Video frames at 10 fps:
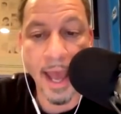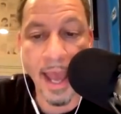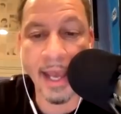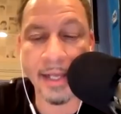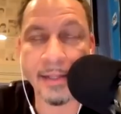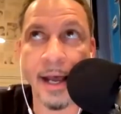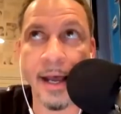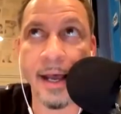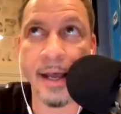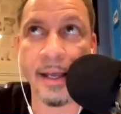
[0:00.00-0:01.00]
And
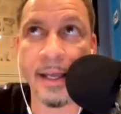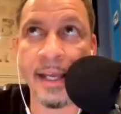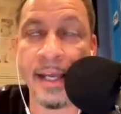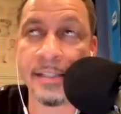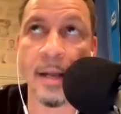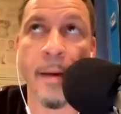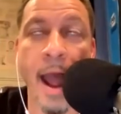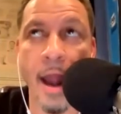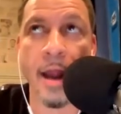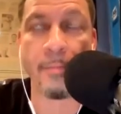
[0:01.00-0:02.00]
uh, he ends up
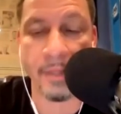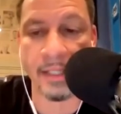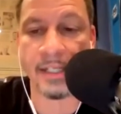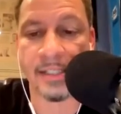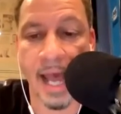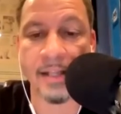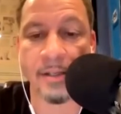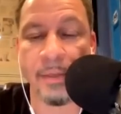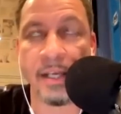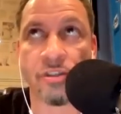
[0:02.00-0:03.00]
hiring Malik
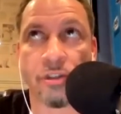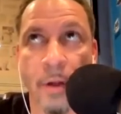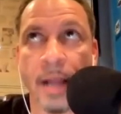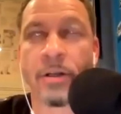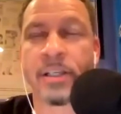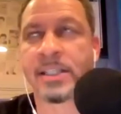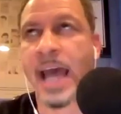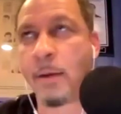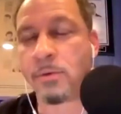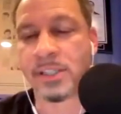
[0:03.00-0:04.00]
Scott to be his trainer because
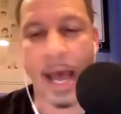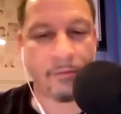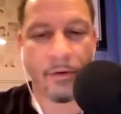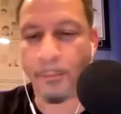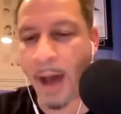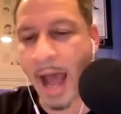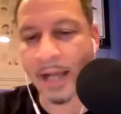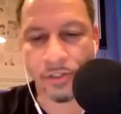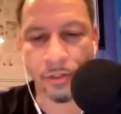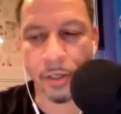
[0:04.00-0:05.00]
Scott was kind of a
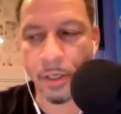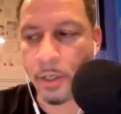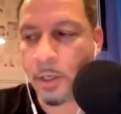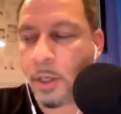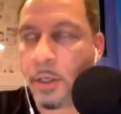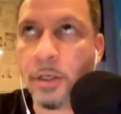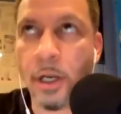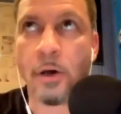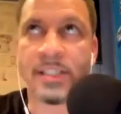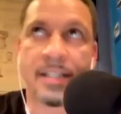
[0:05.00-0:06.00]
boxer, you
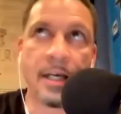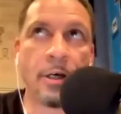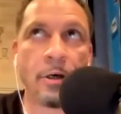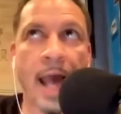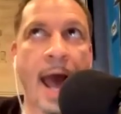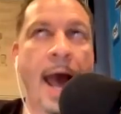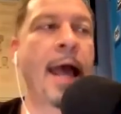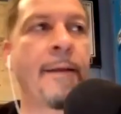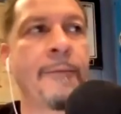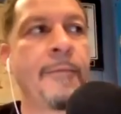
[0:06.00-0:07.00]
know, a skilled
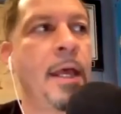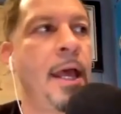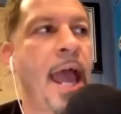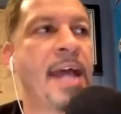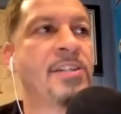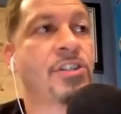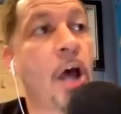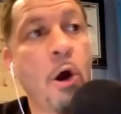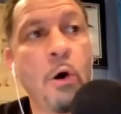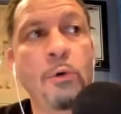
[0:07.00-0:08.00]
guy. And
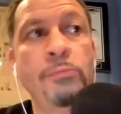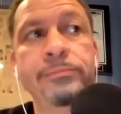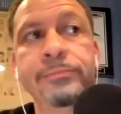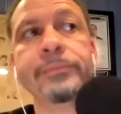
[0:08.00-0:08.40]
so